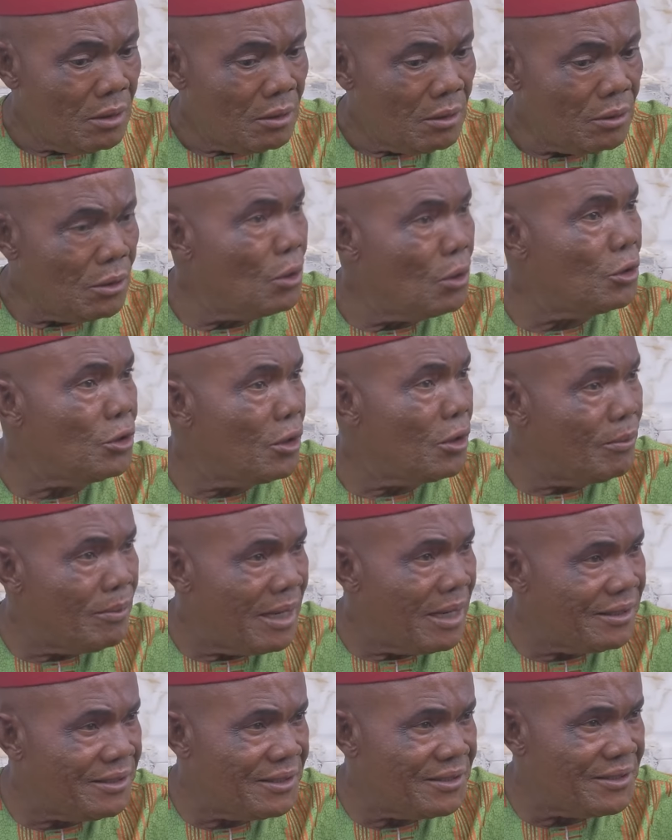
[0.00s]
No, Your
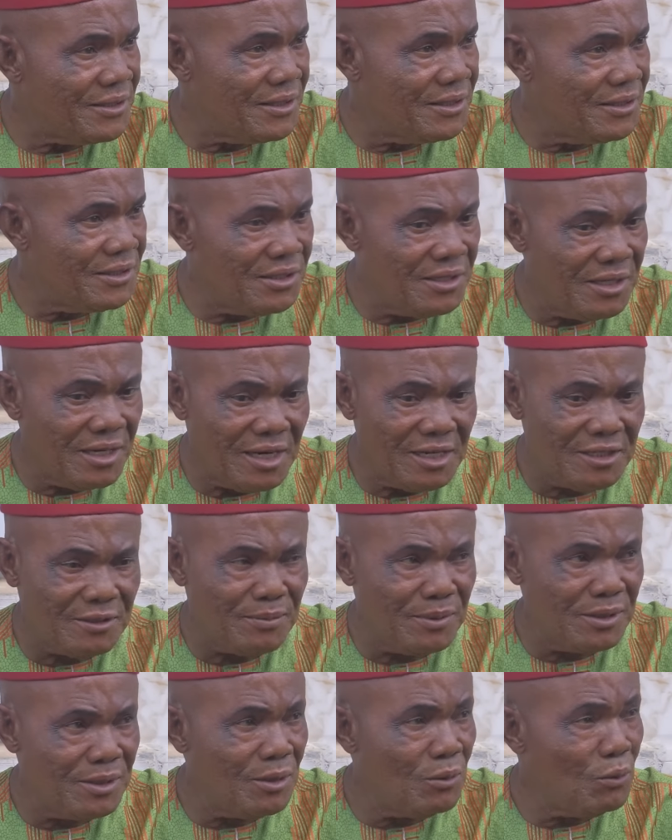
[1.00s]
Majesty, she has
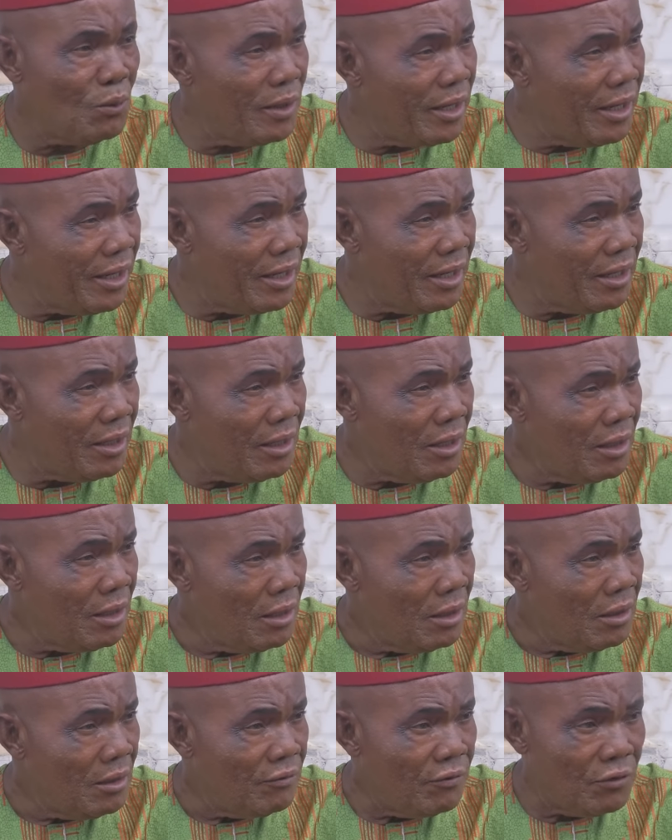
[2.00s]
been away
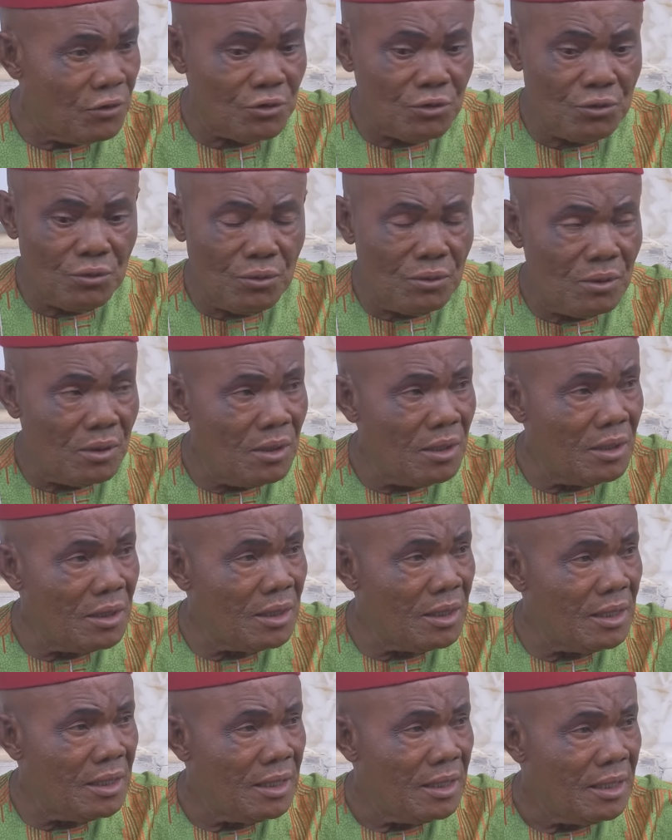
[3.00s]
for so
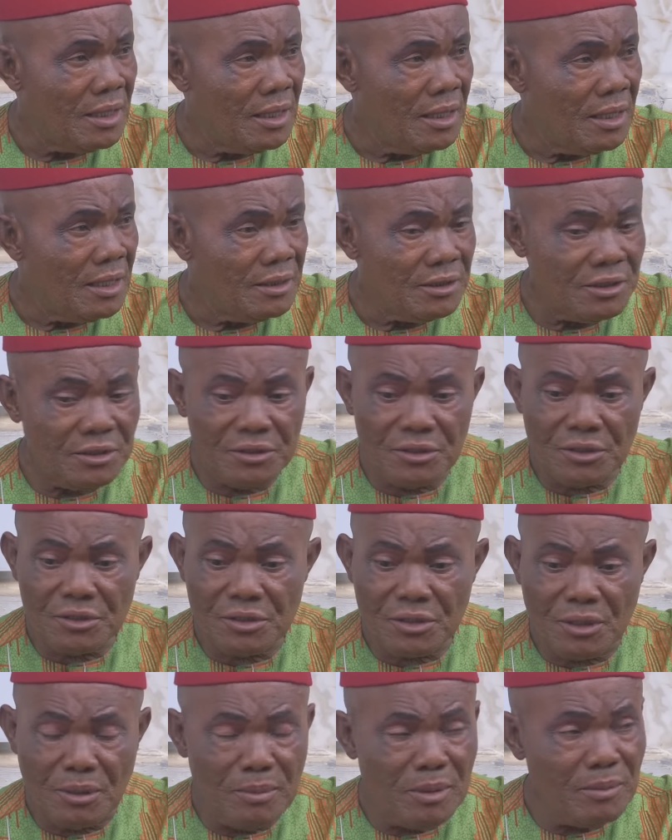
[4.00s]
long. She's
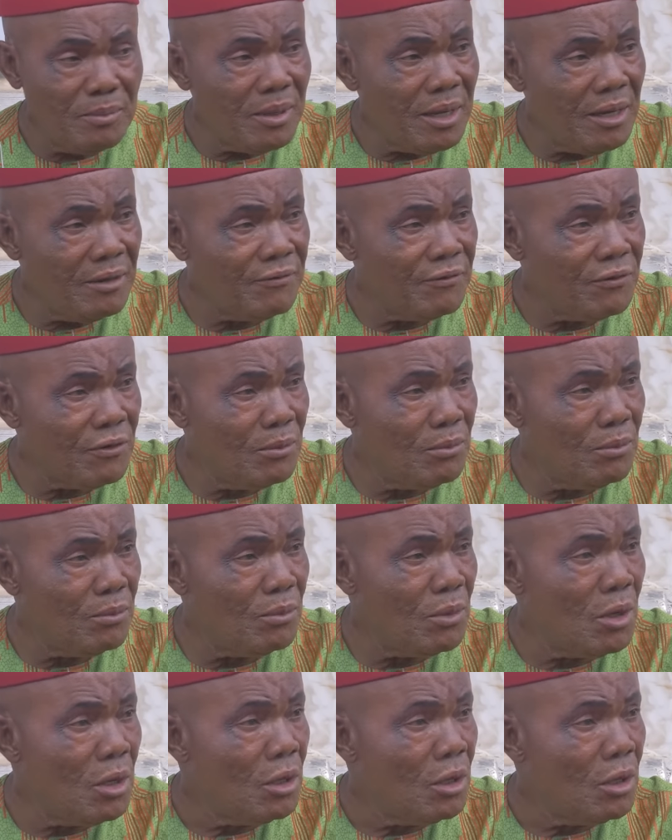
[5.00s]
just coming back from